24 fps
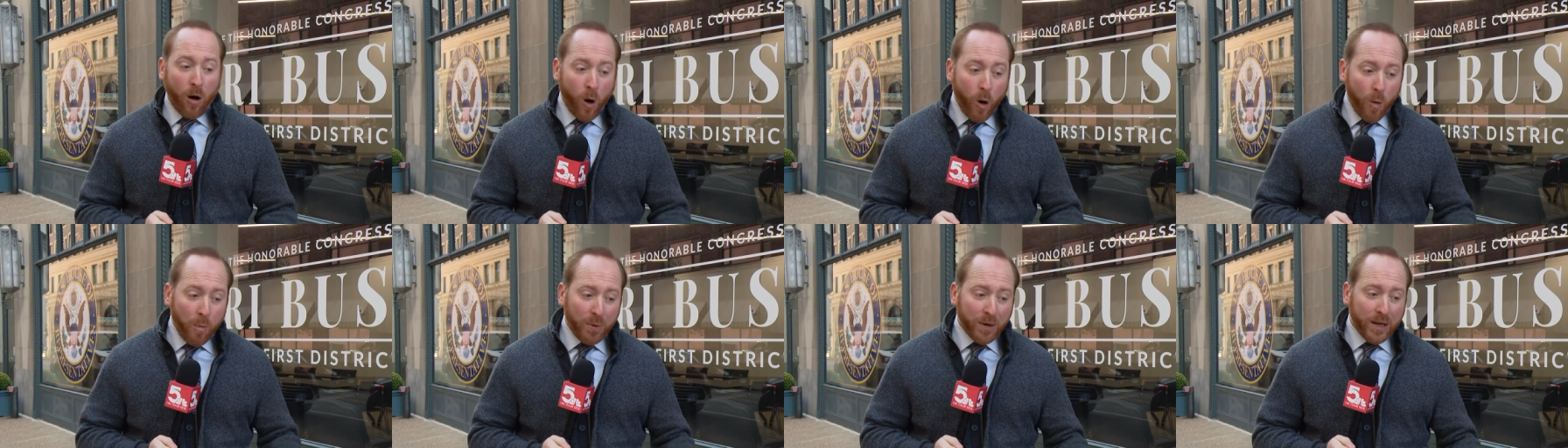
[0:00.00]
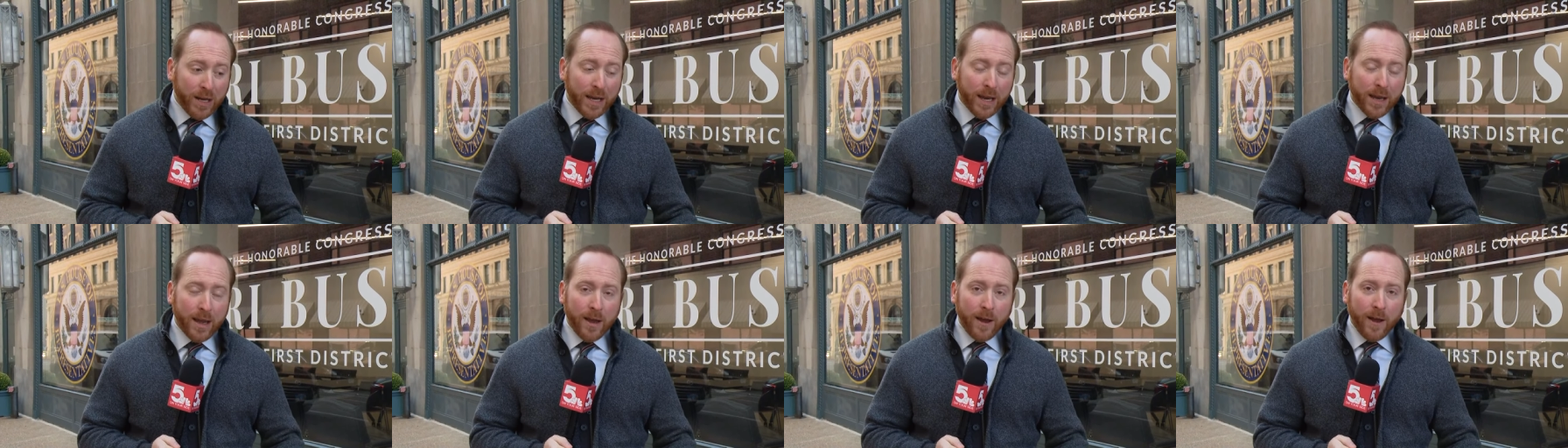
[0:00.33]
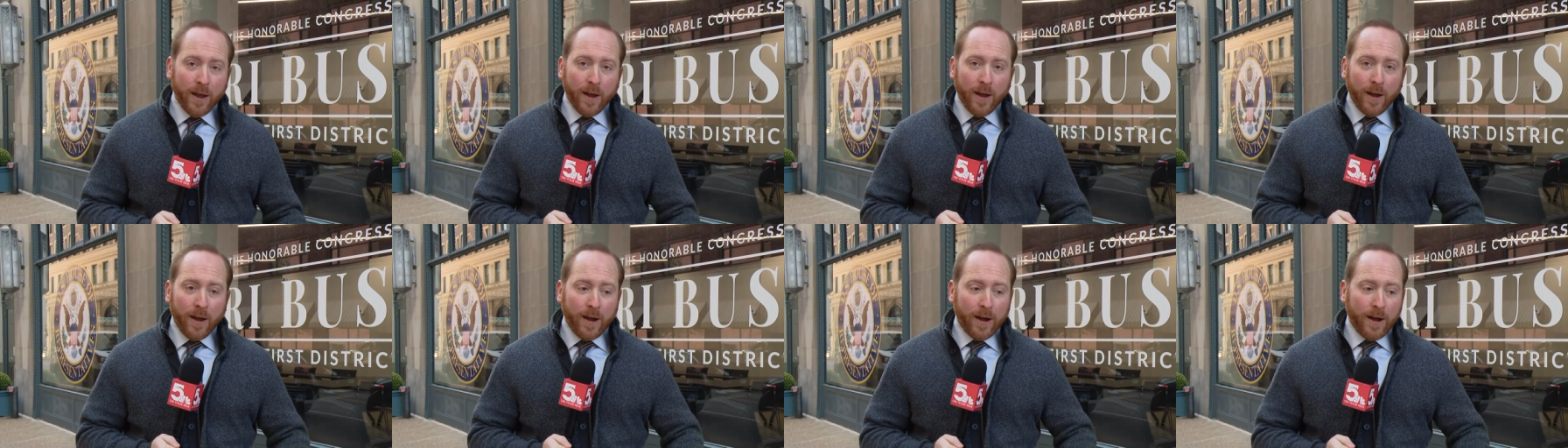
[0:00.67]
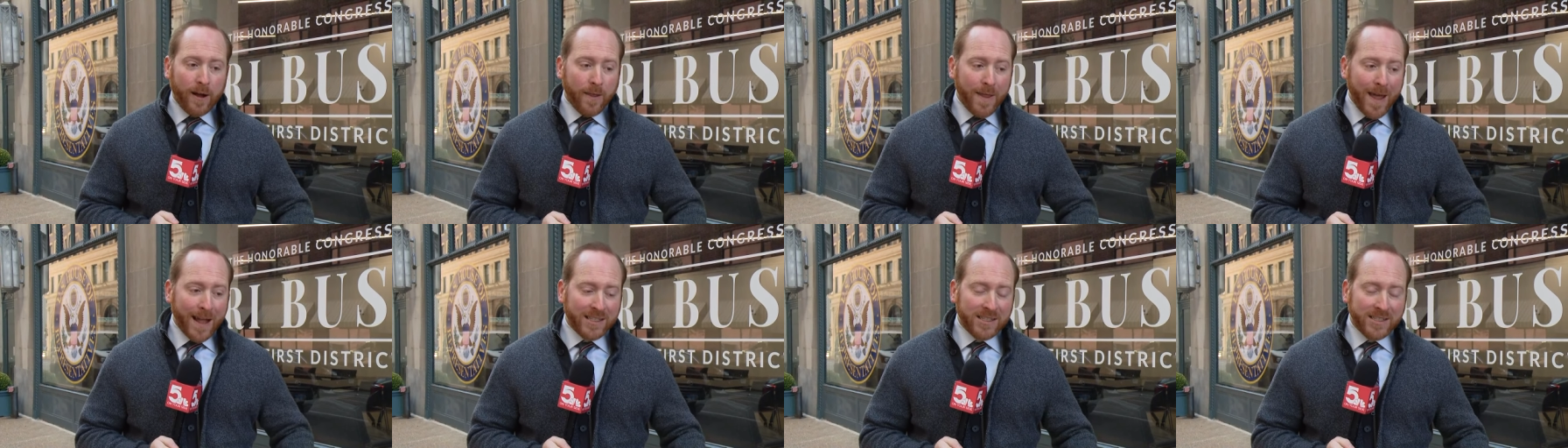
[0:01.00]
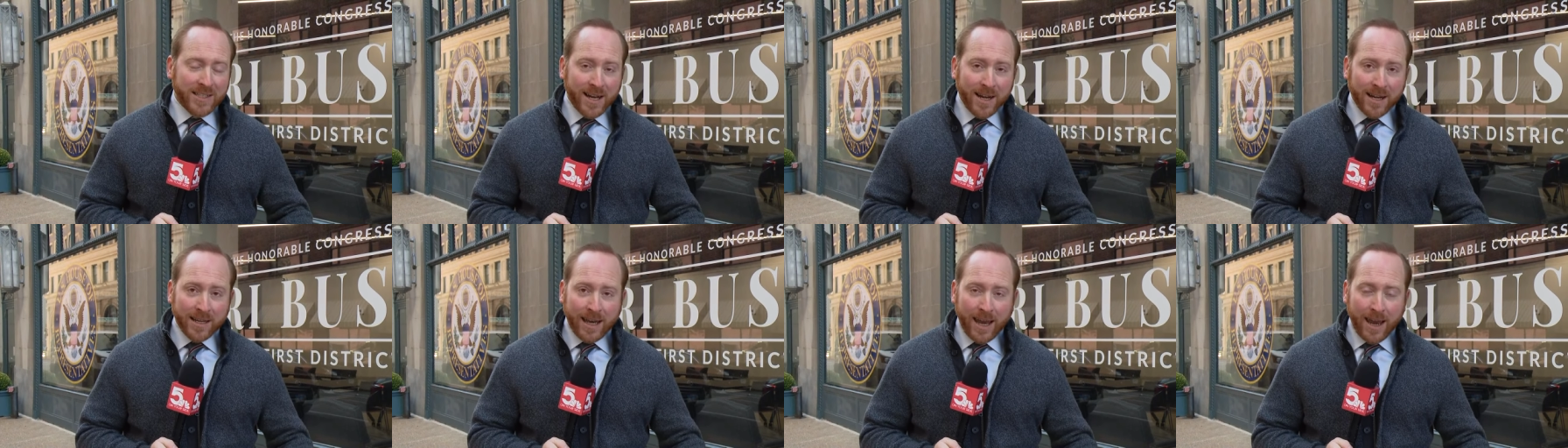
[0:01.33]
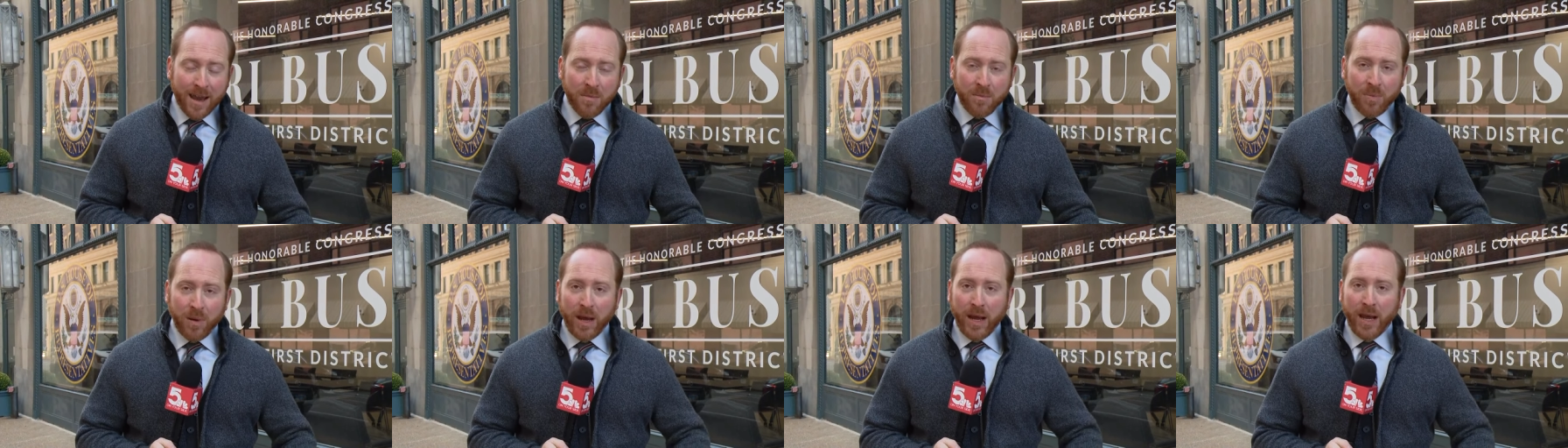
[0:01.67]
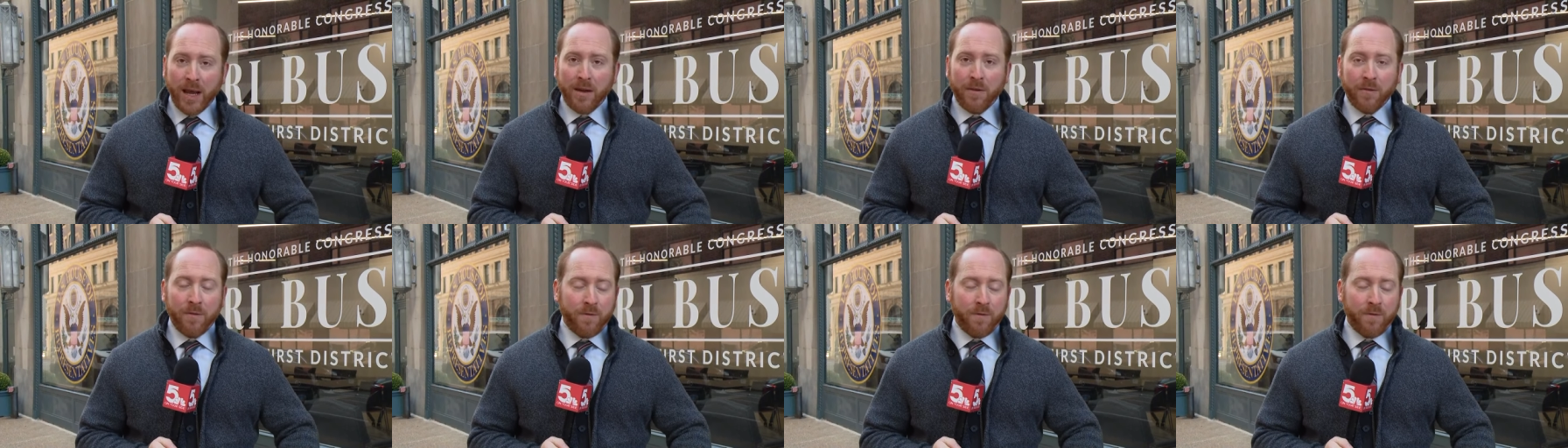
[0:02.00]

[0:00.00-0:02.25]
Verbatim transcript: Opening uh, that Senate campaign,